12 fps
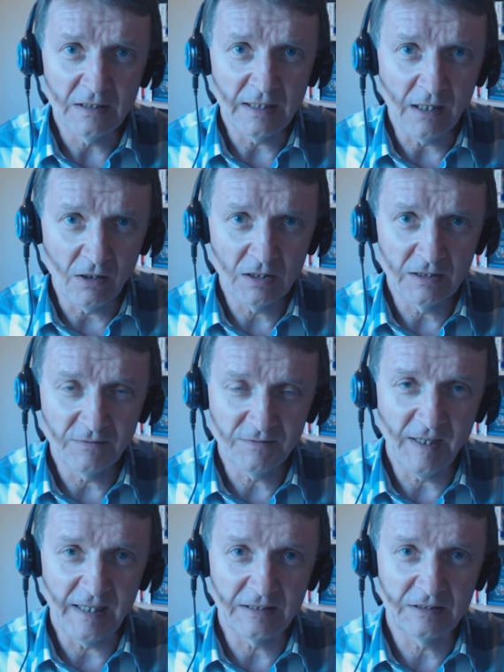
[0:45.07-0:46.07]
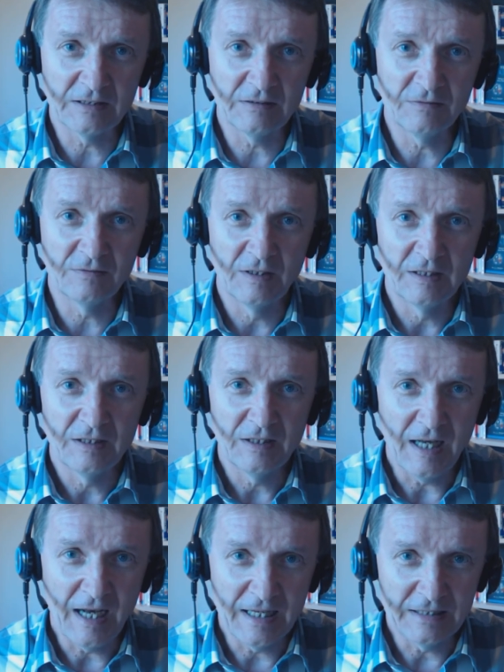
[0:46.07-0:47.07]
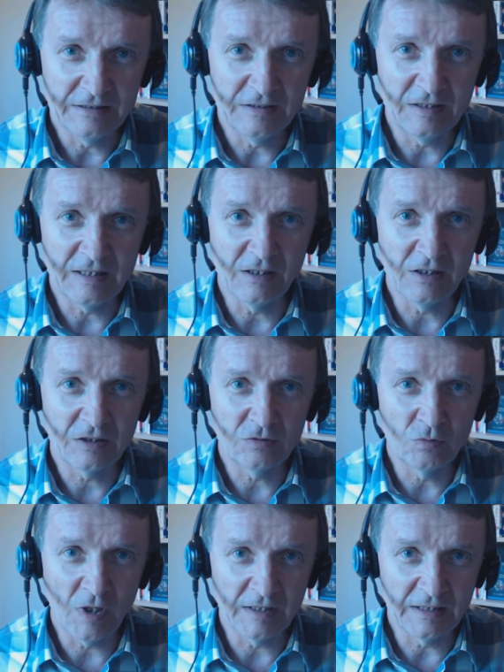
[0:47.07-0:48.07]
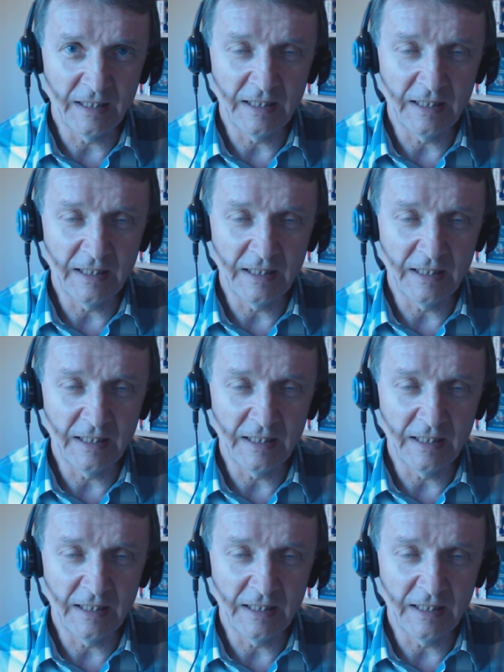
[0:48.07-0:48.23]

they are effective and they are run